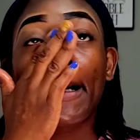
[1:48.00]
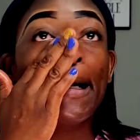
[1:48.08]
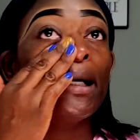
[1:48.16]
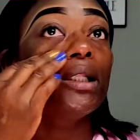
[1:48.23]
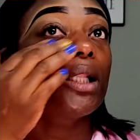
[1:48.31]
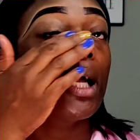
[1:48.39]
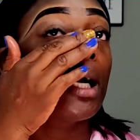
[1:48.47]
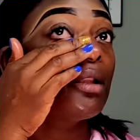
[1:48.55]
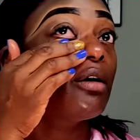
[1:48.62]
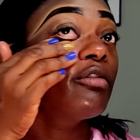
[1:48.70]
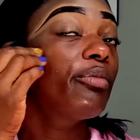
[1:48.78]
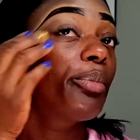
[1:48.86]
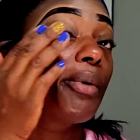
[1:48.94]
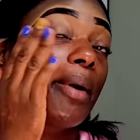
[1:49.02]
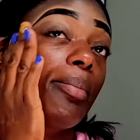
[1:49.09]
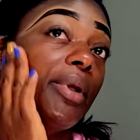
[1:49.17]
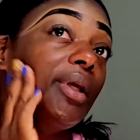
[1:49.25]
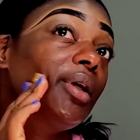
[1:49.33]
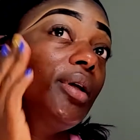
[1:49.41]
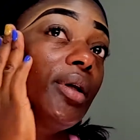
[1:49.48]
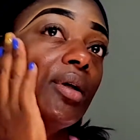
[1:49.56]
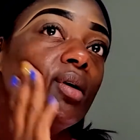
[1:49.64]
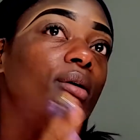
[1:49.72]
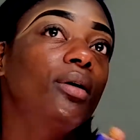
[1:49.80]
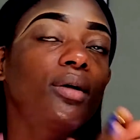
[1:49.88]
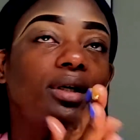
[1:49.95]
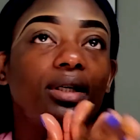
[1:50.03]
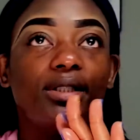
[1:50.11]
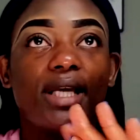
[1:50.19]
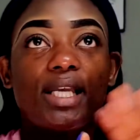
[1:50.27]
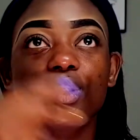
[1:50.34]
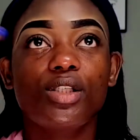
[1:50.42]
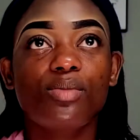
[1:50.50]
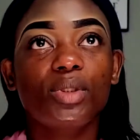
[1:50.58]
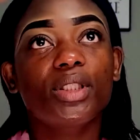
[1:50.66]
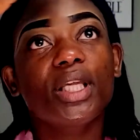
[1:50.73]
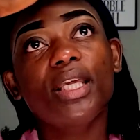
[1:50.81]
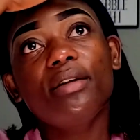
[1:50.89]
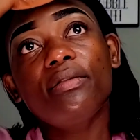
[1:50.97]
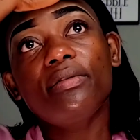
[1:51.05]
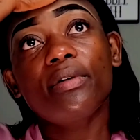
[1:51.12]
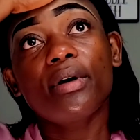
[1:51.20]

a lot of prepping because I just believe